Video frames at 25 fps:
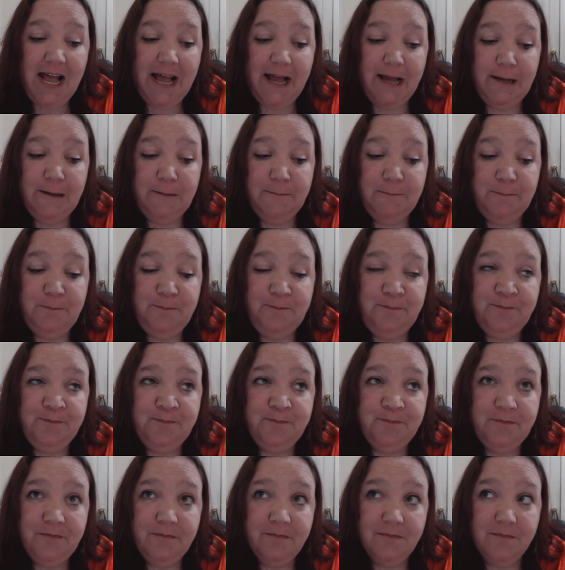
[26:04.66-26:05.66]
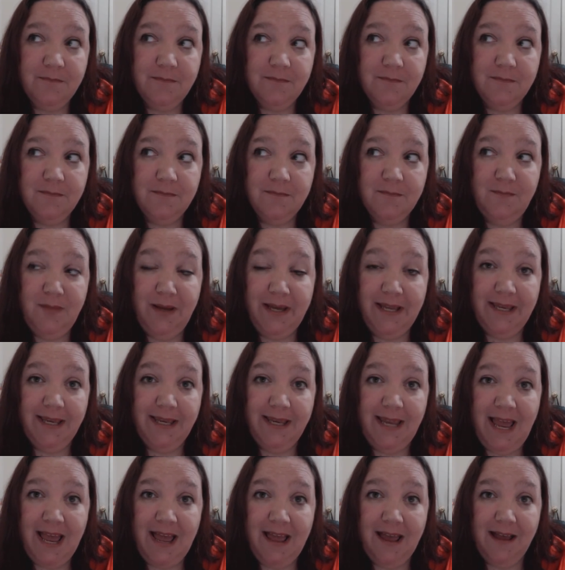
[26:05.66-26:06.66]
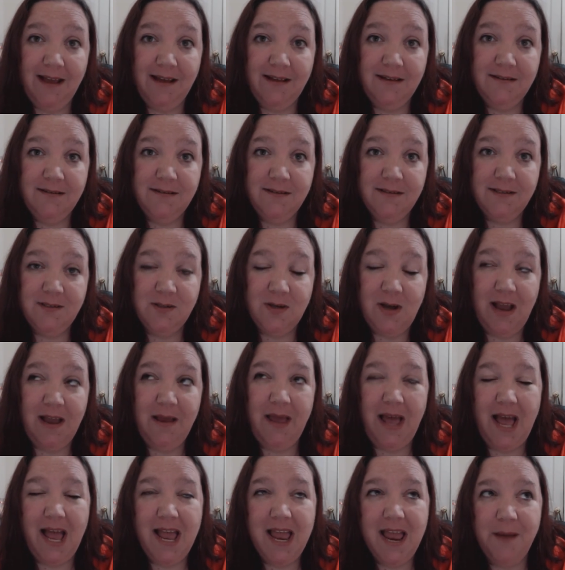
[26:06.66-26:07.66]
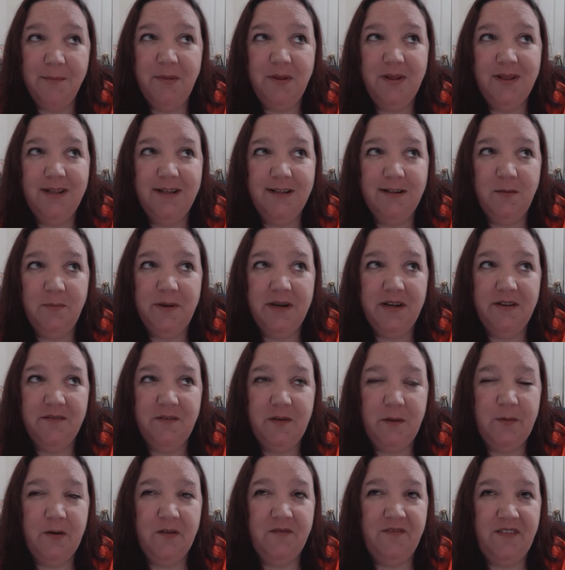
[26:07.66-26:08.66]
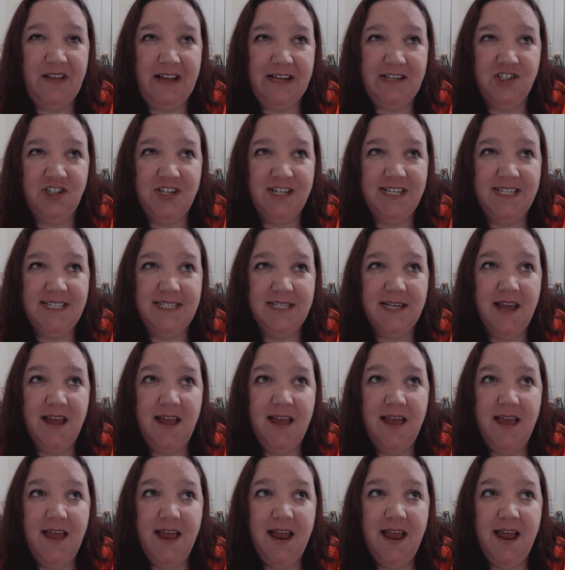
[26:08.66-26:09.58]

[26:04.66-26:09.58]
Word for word: Um, but yeah, so I, I am a little bit of a perfectionist.